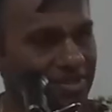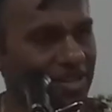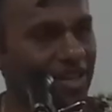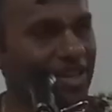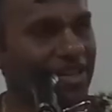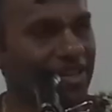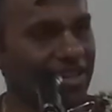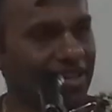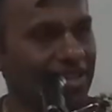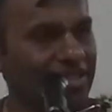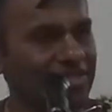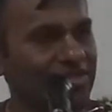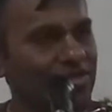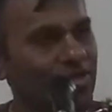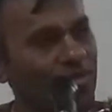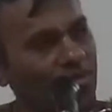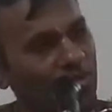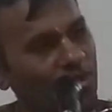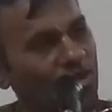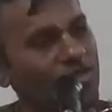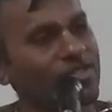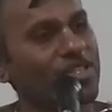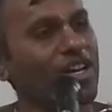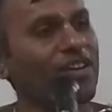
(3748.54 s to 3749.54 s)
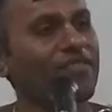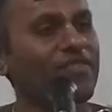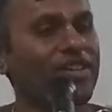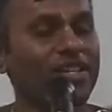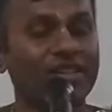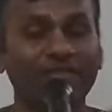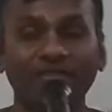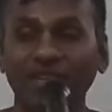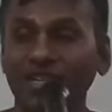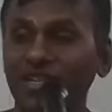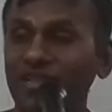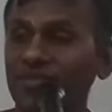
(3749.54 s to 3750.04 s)
Getting it? So both are
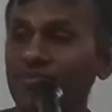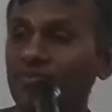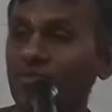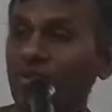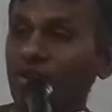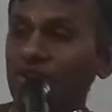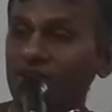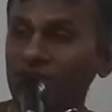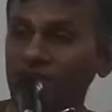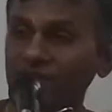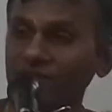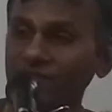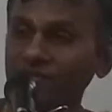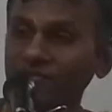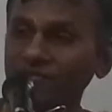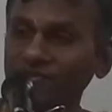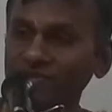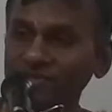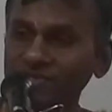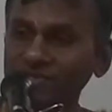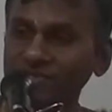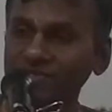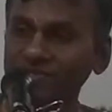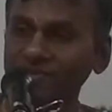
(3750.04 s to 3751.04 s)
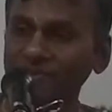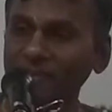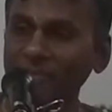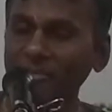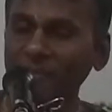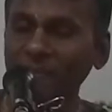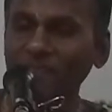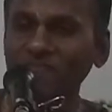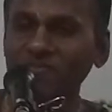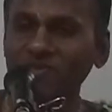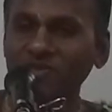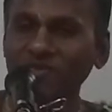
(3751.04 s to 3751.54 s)
very, very important for us.
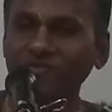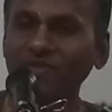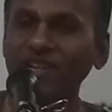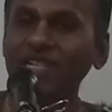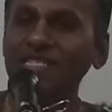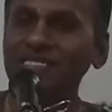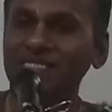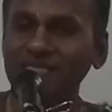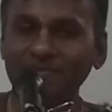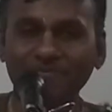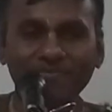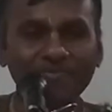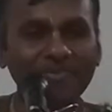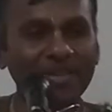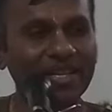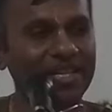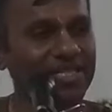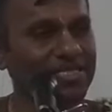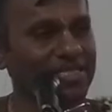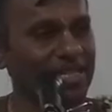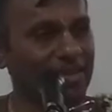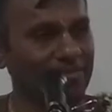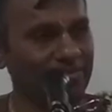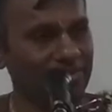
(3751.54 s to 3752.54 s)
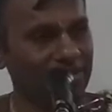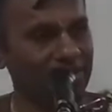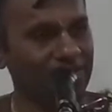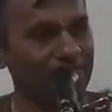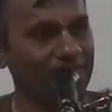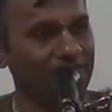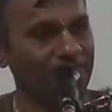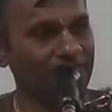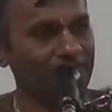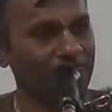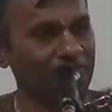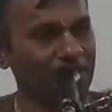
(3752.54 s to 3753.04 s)
So a very simple
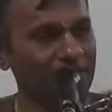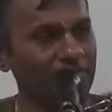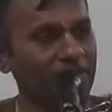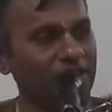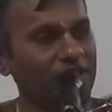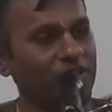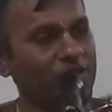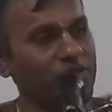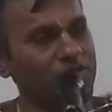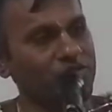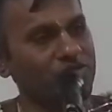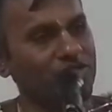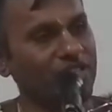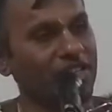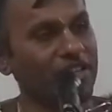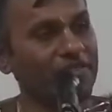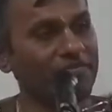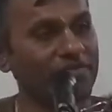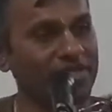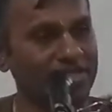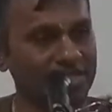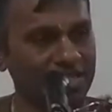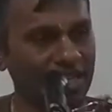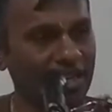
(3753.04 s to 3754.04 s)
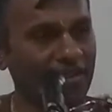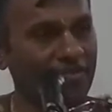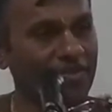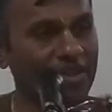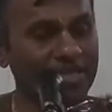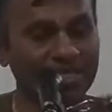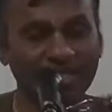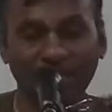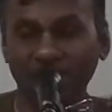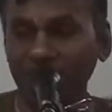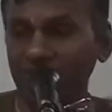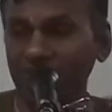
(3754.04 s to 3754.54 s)
example. But he used to give this kind of
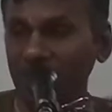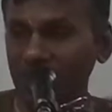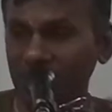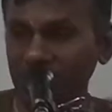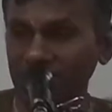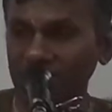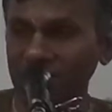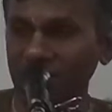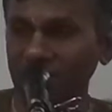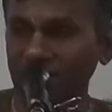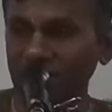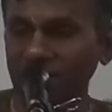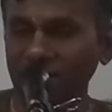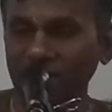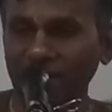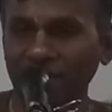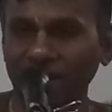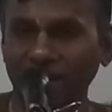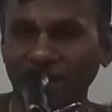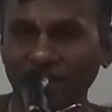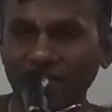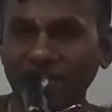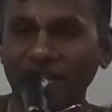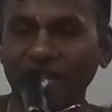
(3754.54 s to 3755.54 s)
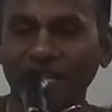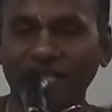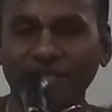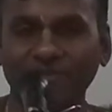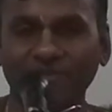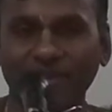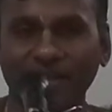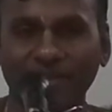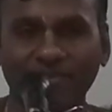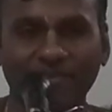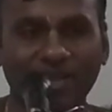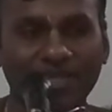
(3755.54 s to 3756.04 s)
example and then
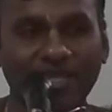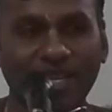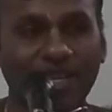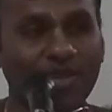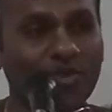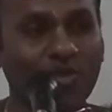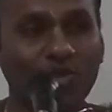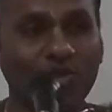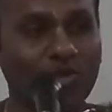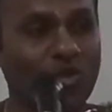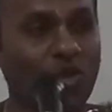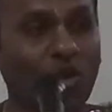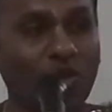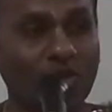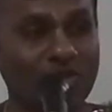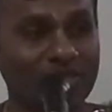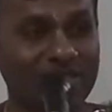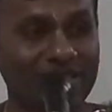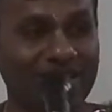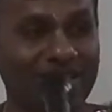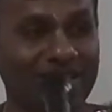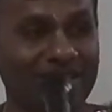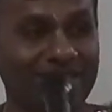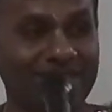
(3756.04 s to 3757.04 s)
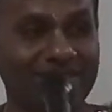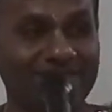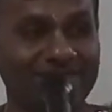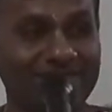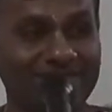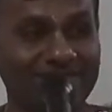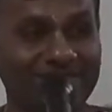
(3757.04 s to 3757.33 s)
explain. But there are no jokes here.